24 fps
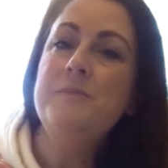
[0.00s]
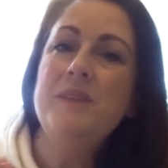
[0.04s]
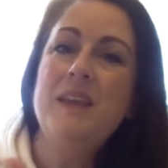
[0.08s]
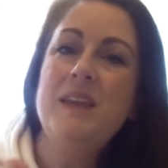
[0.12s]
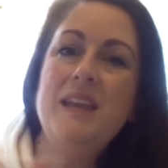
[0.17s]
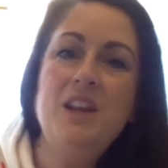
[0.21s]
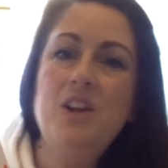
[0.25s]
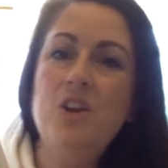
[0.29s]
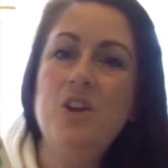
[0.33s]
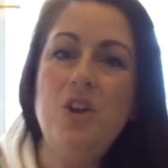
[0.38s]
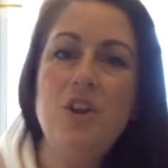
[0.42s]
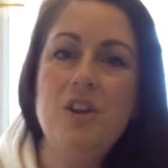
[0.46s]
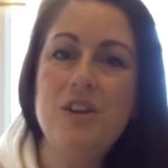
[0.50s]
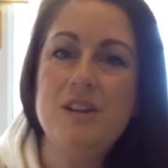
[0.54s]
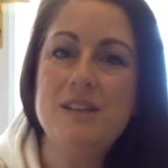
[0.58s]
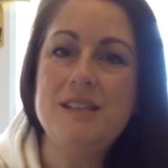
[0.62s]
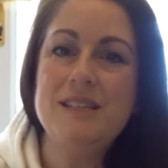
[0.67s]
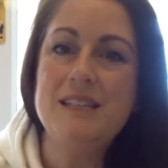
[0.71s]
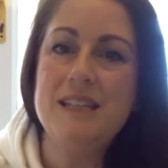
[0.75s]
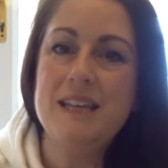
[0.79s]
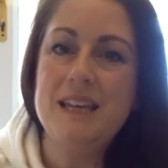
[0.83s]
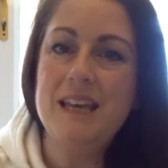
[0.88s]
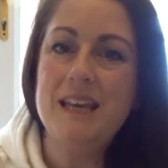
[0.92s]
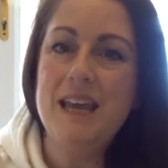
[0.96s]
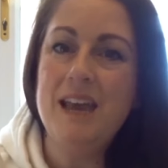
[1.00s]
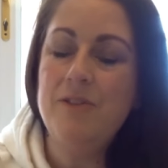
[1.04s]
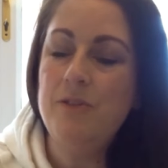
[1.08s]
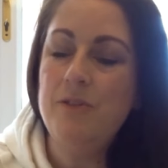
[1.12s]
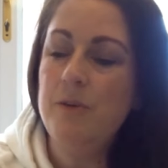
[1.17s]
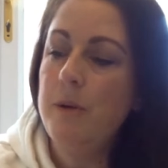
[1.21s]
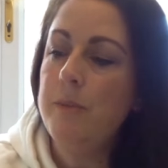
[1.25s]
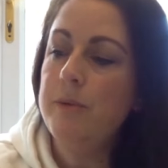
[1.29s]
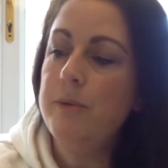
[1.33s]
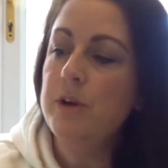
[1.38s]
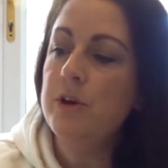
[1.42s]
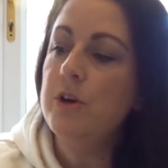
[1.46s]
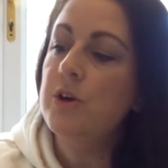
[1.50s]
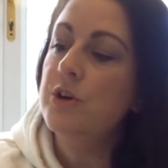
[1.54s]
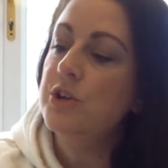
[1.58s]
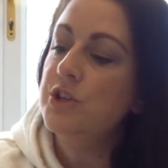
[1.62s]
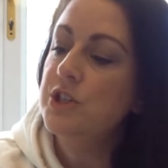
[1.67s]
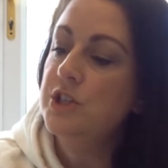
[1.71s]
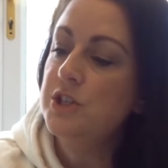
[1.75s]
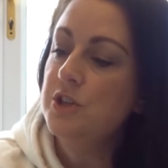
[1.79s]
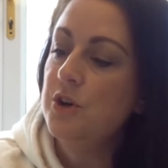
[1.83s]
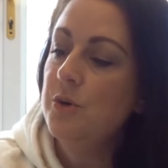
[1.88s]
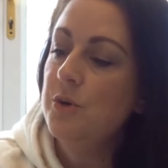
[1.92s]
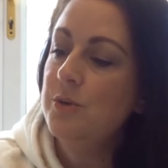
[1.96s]
And in all honesty, everywhere we go,
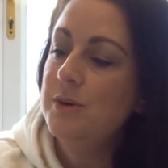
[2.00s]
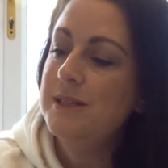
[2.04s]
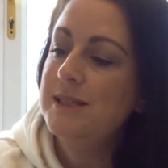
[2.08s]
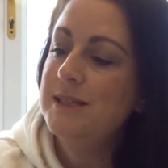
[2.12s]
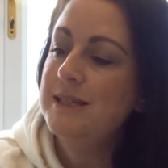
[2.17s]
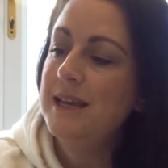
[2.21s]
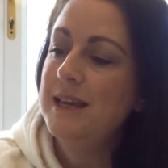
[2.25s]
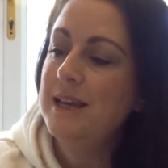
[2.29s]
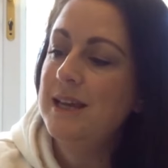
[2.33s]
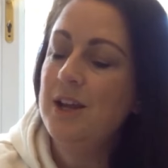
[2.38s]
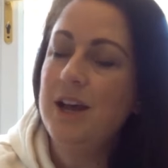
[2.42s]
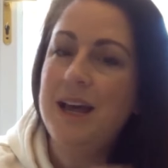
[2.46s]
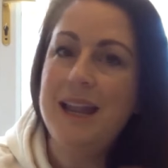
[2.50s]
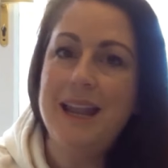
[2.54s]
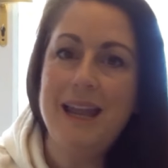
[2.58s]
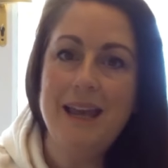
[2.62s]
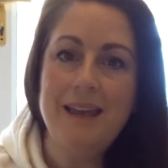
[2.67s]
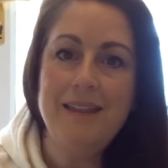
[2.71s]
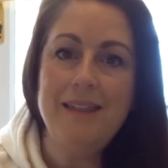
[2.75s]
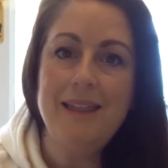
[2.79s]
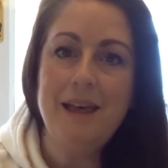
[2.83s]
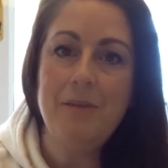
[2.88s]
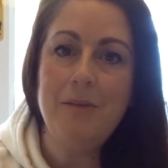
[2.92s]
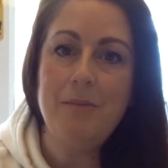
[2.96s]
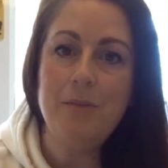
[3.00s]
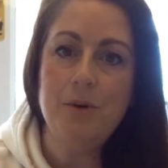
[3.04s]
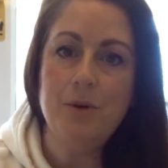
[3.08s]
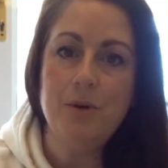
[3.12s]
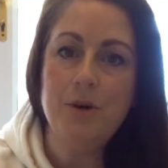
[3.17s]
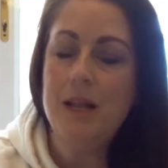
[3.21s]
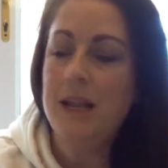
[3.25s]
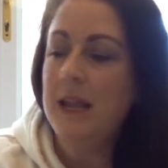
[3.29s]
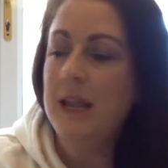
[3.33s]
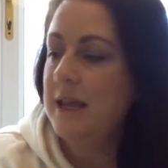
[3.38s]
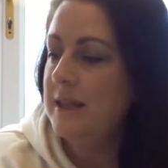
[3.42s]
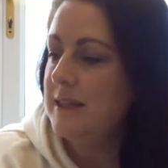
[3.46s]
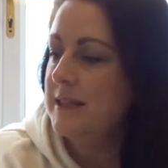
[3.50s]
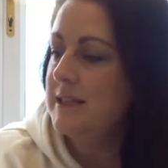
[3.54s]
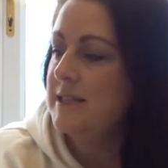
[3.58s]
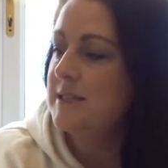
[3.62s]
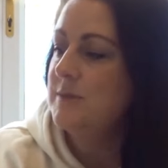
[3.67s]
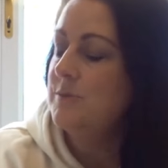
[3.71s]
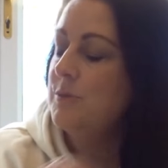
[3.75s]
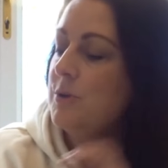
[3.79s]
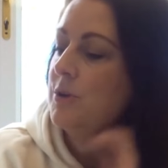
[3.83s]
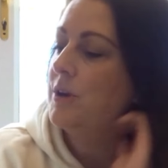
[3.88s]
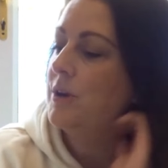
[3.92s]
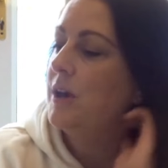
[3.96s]
she's always saying, I like that mug, I like this
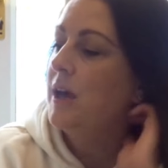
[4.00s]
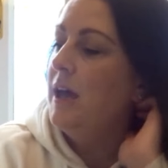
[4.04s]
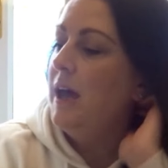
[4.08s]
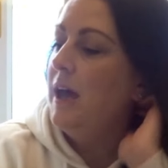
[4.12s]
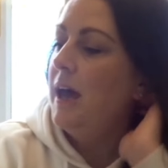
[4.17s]
mug.